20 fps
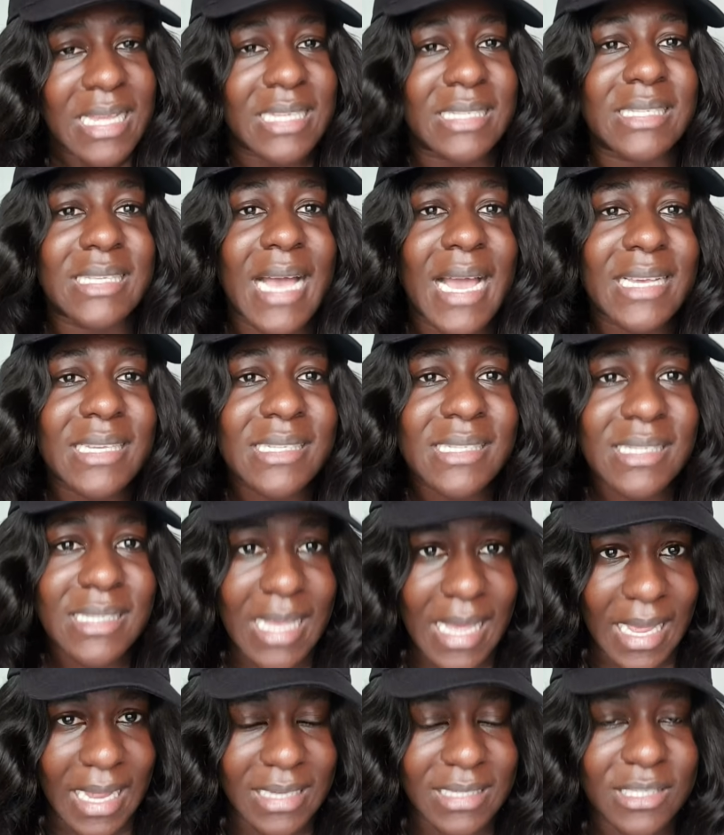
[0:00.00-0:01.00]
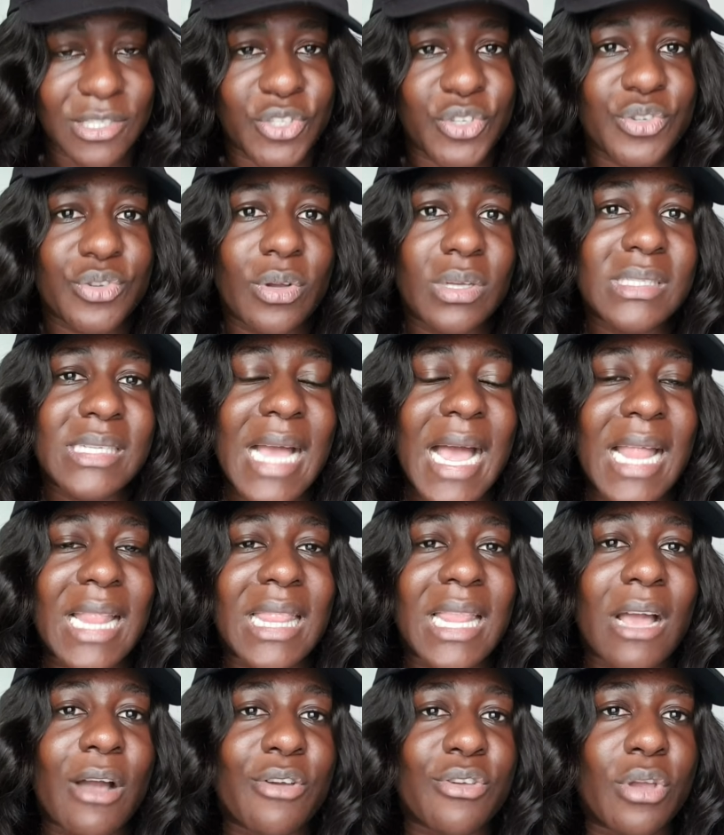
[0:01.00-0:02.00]
As I said, do not
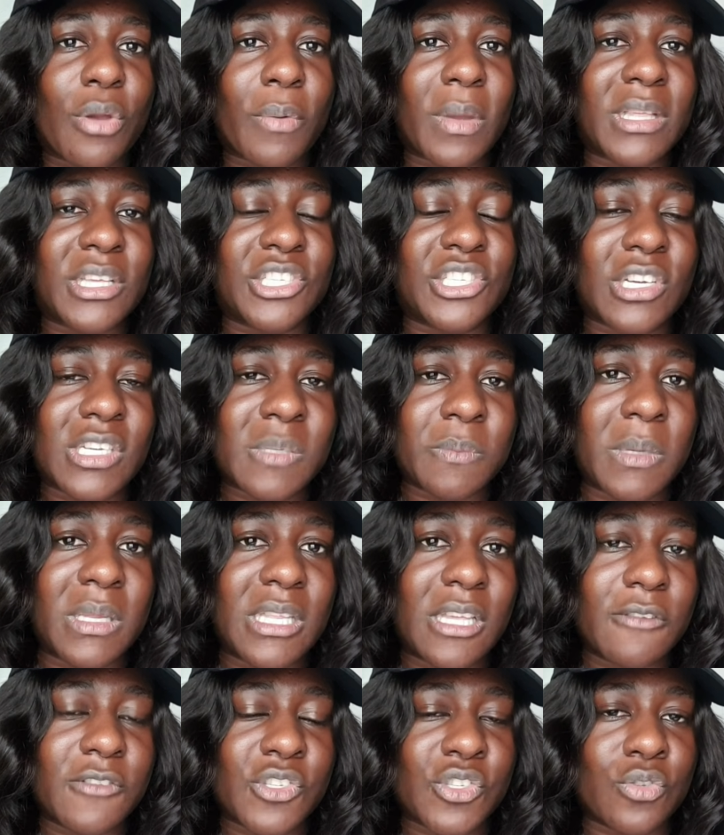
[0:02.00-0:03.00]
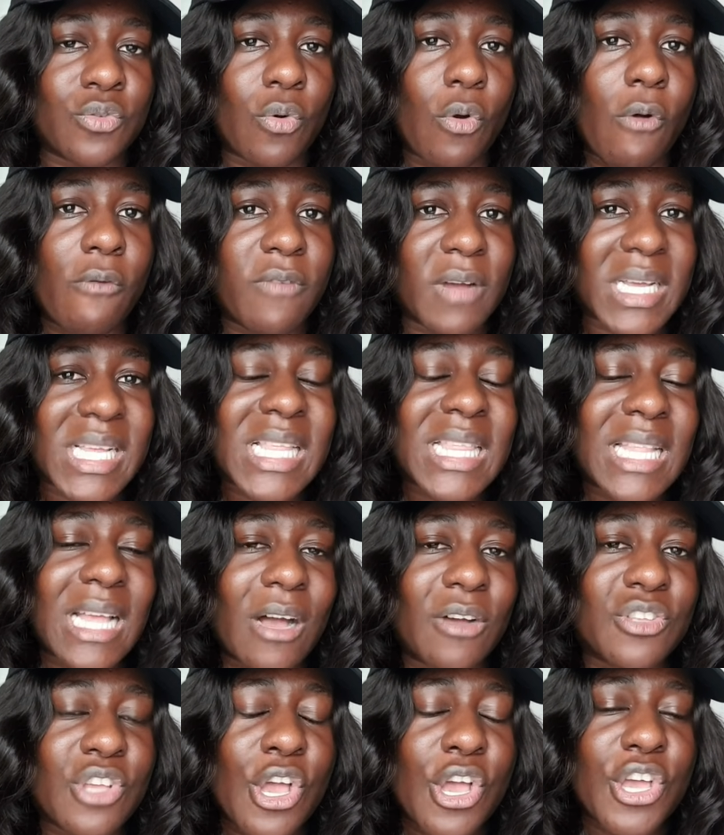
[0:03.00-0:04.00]
allow your religious beliefs to
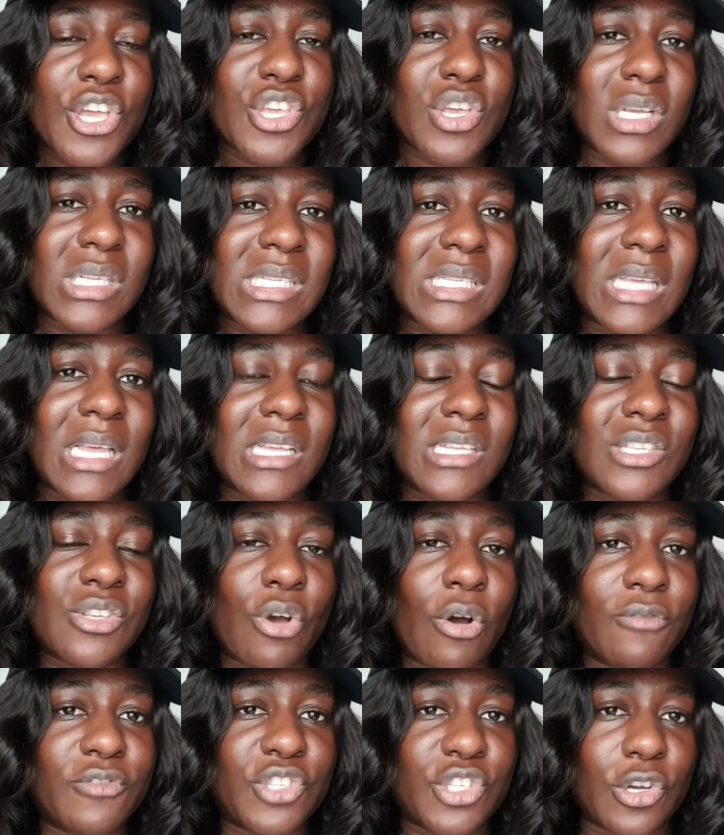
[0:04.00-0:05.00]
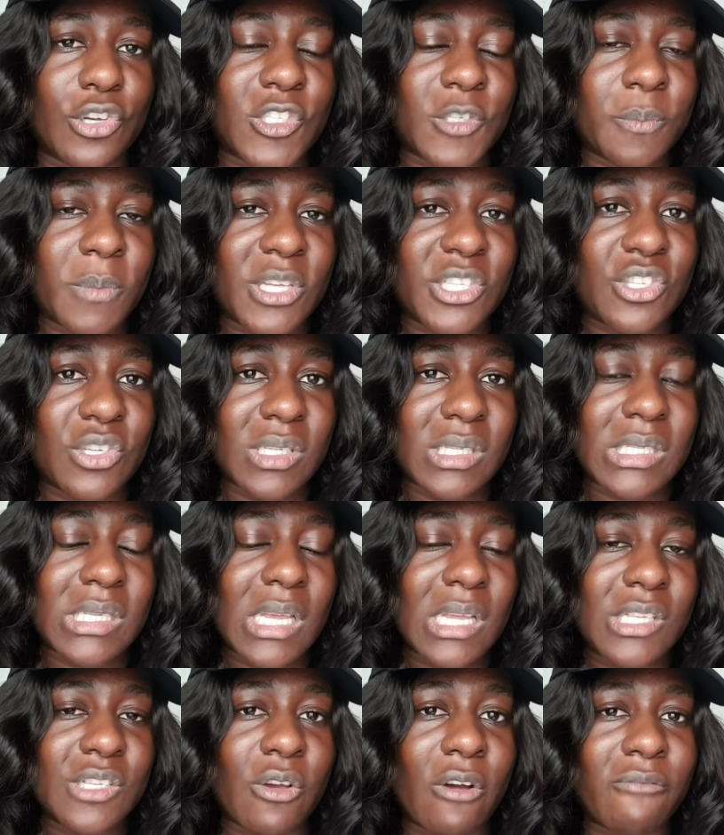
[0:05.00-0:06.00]
overcloud your sense of judgment, your
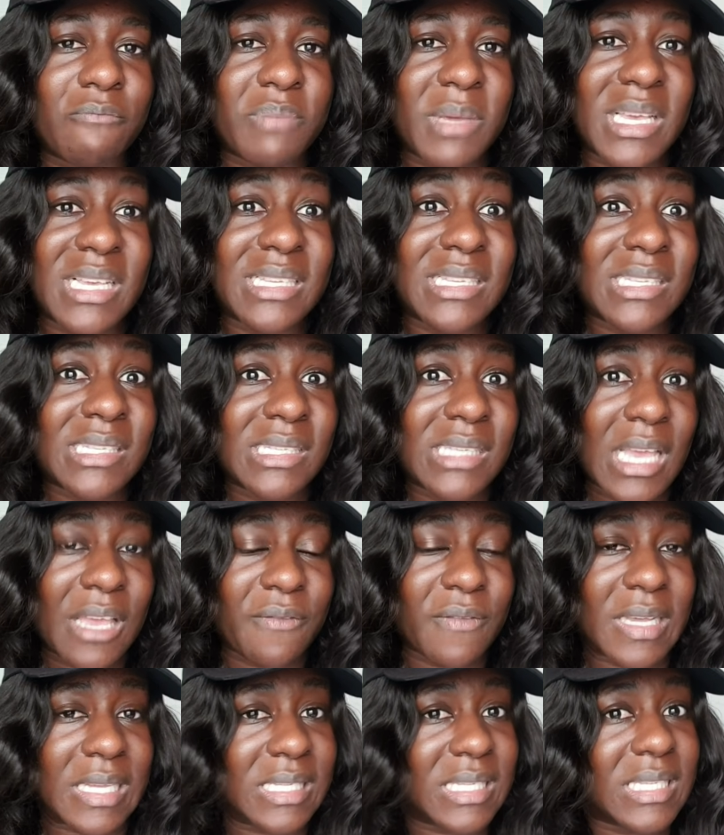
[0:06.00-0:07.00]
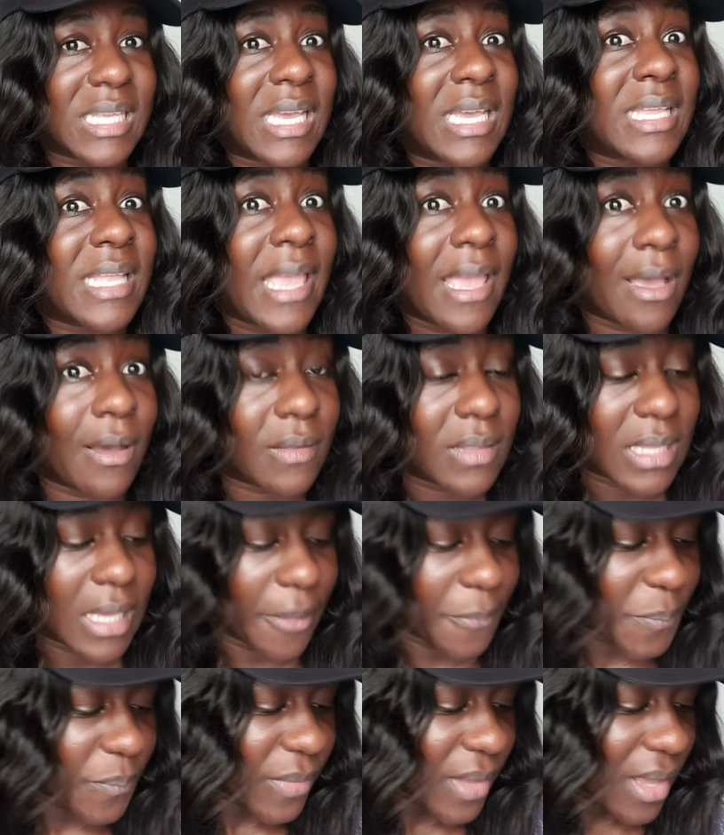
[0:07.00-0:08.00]
sense of being safe and staying healthy.